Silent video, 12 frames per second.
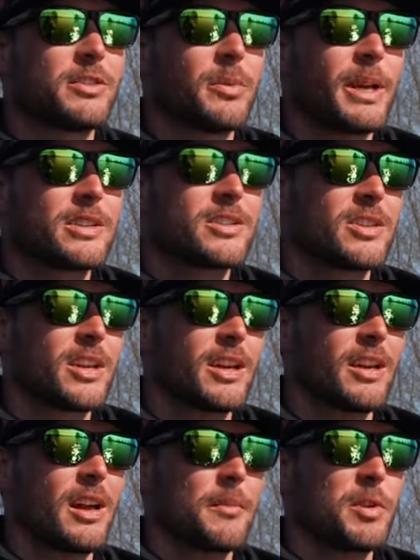Twitch,
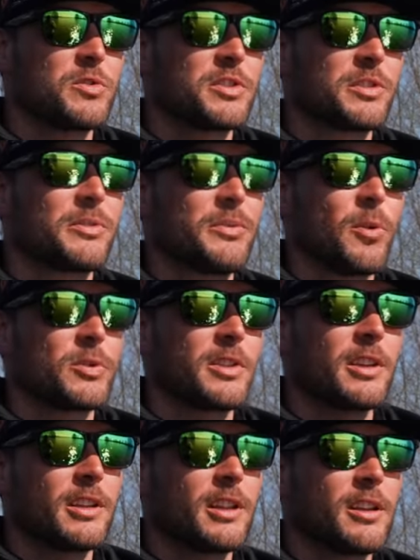I'm using the
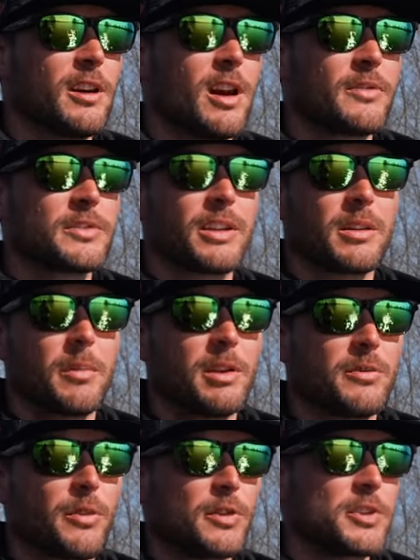fourteen and a half
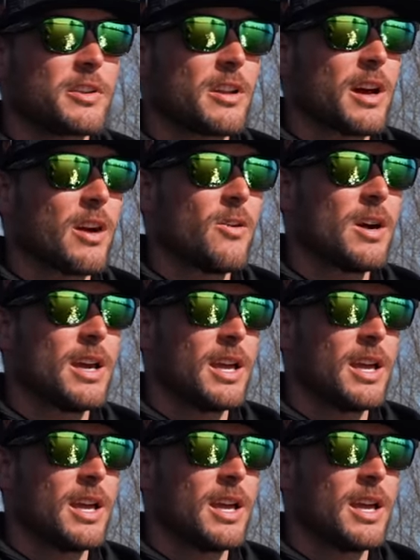centimeter version now.